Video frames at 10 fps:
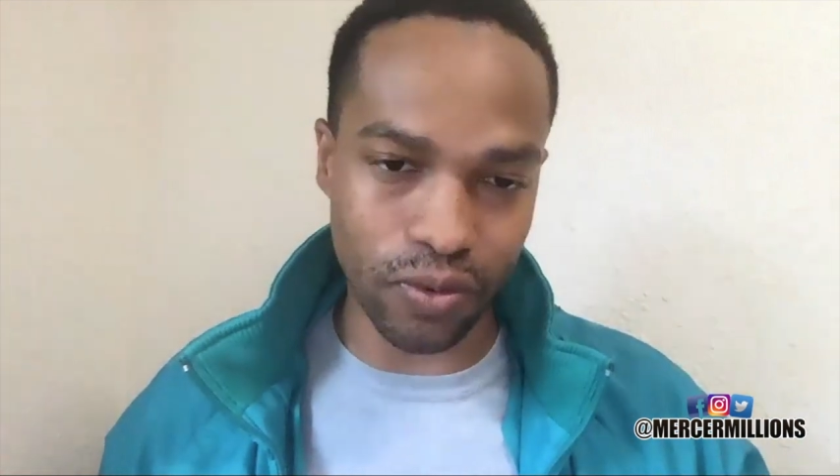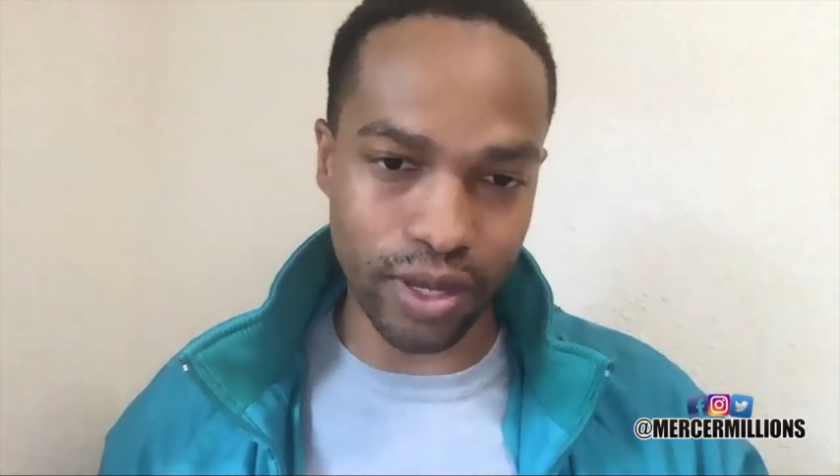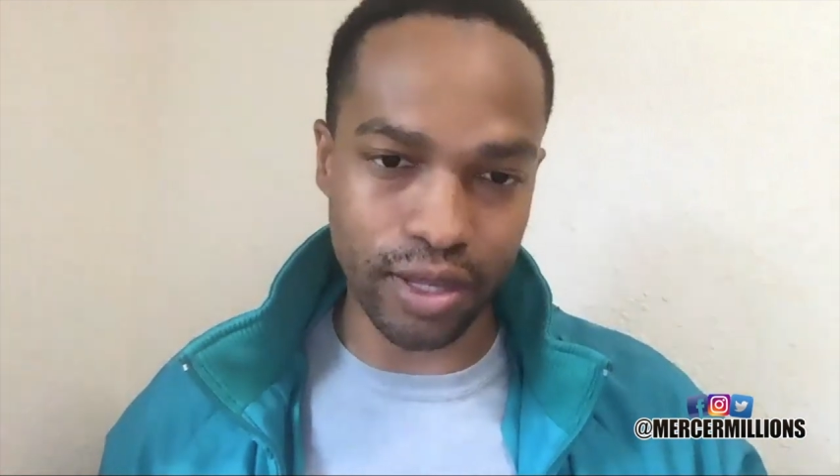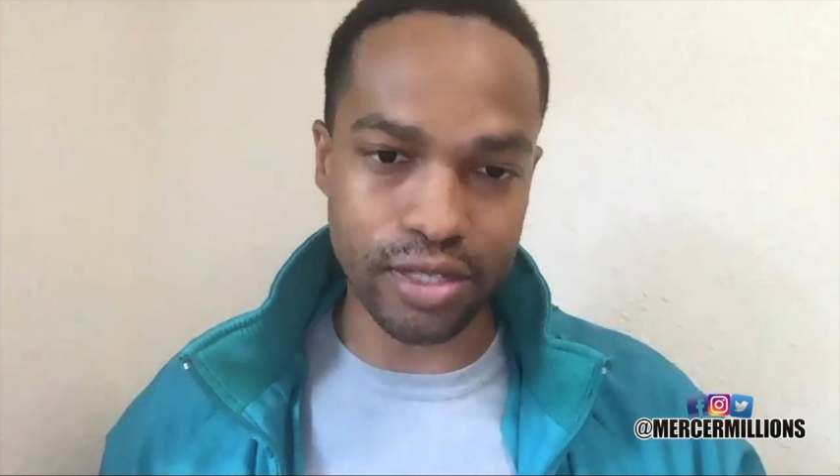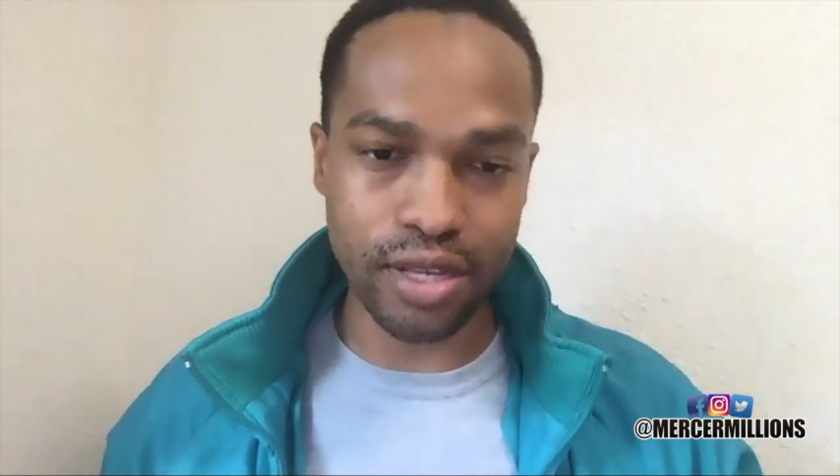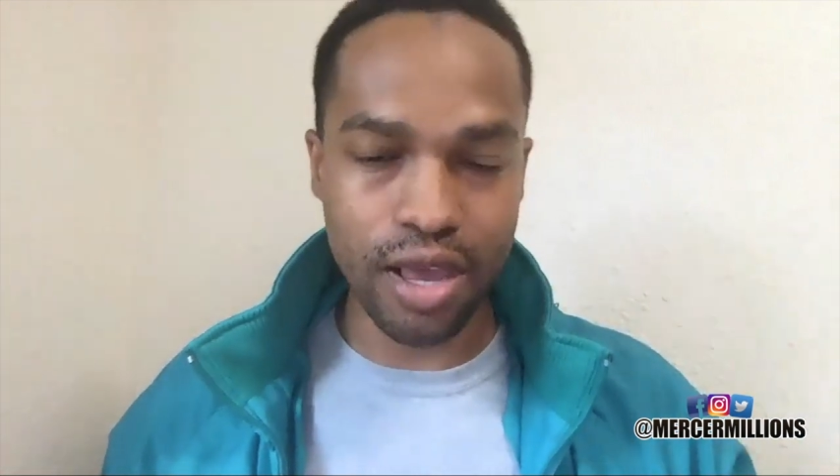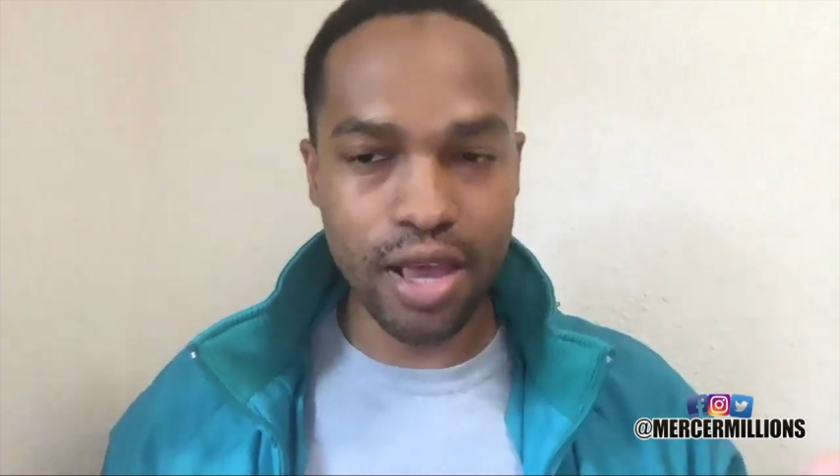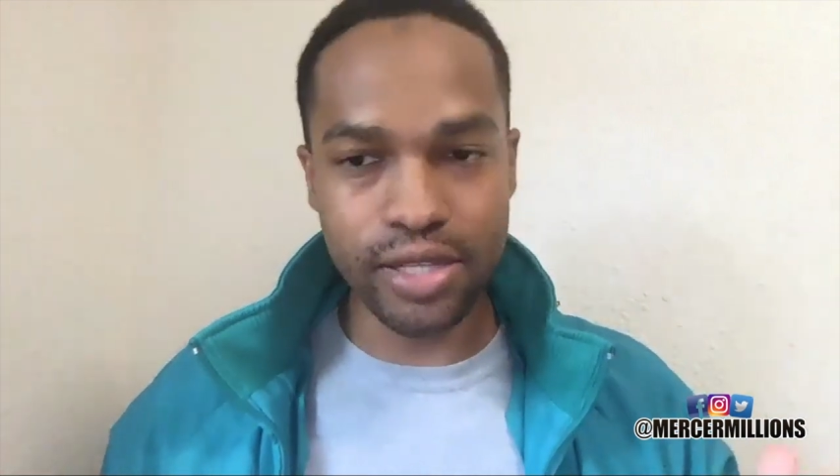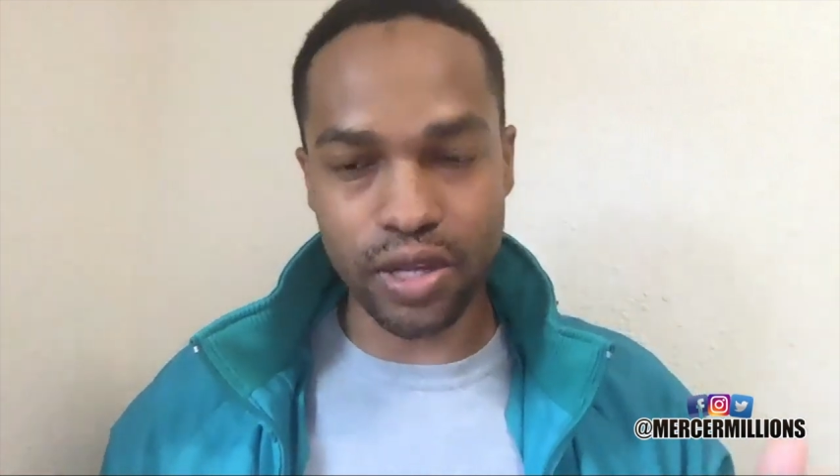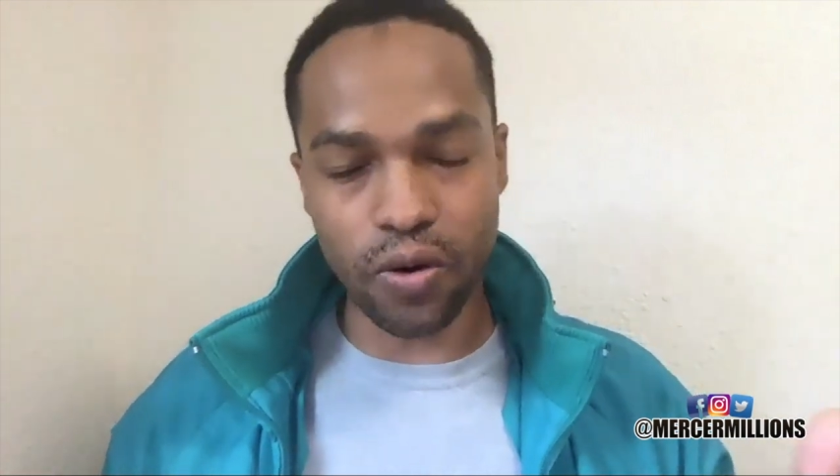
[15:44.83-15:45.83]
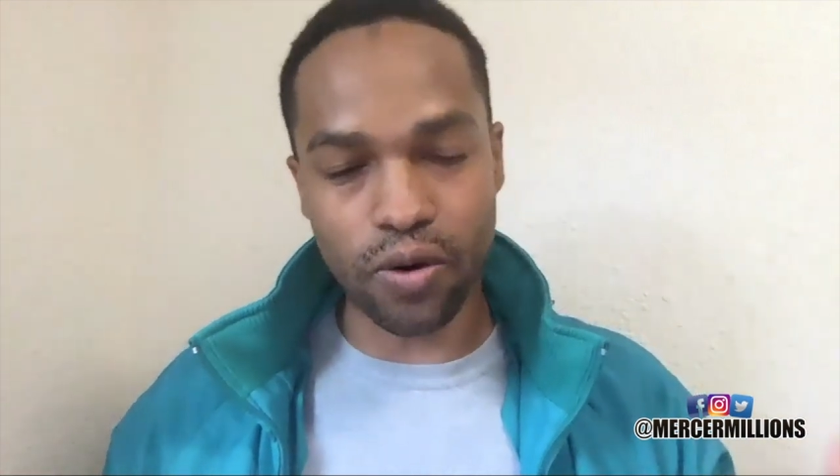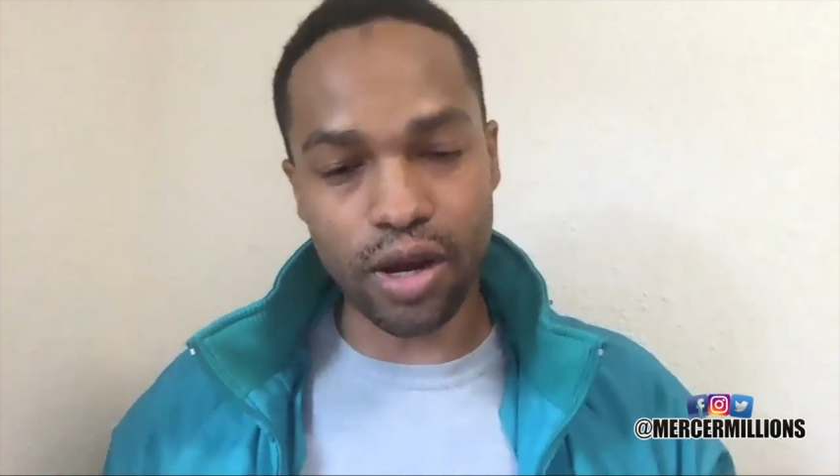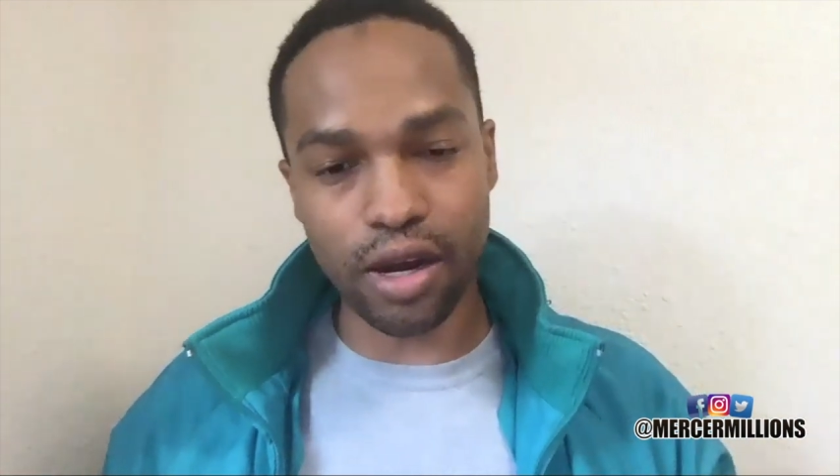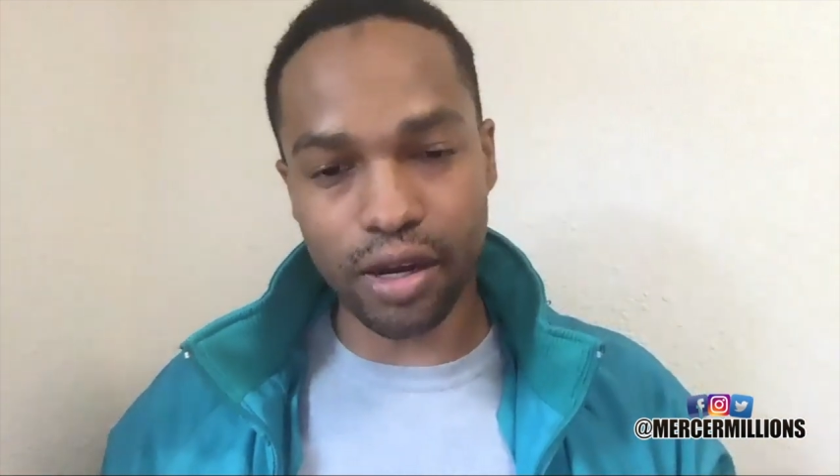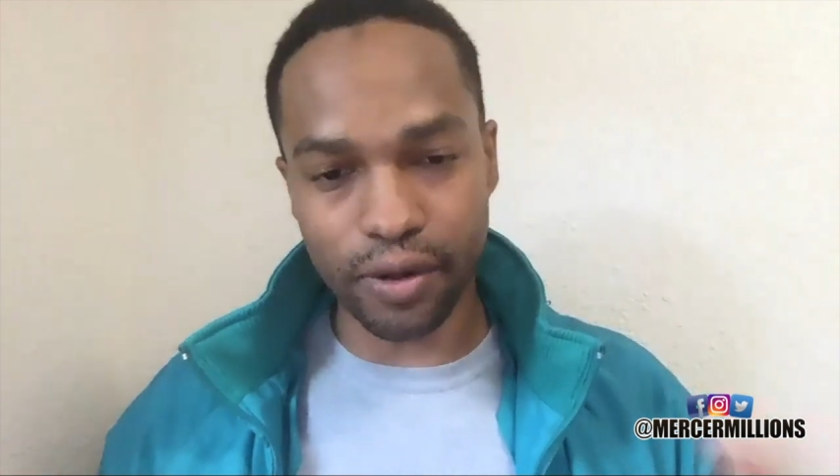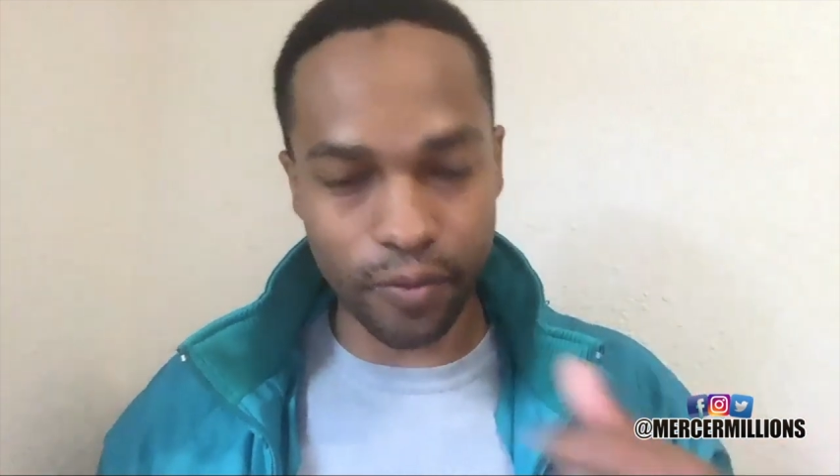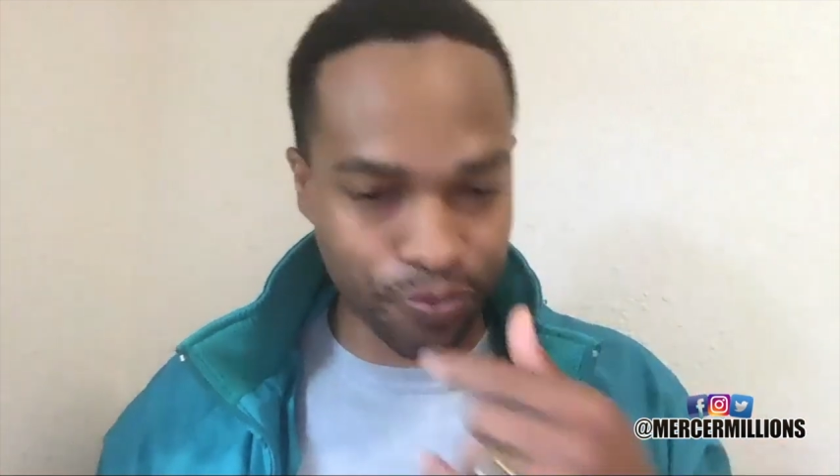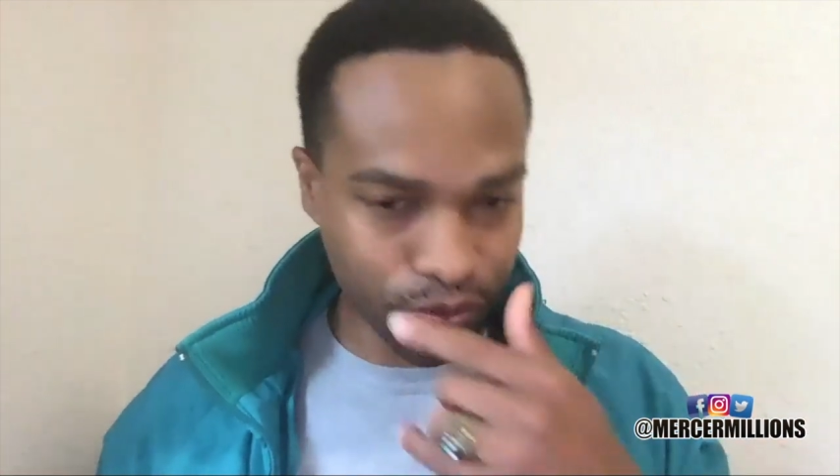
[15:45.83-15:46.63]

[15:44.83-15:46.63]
wins. So